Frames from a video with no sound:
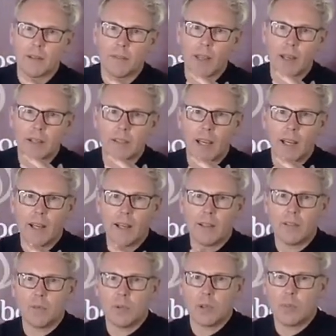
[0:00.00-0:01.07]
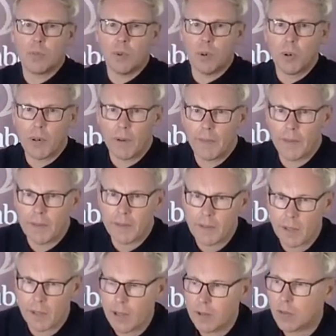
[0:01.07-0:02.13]
that as we walk on this
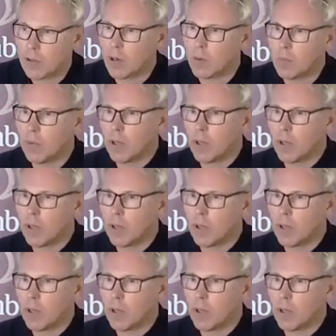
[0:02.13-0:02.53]
tightrope,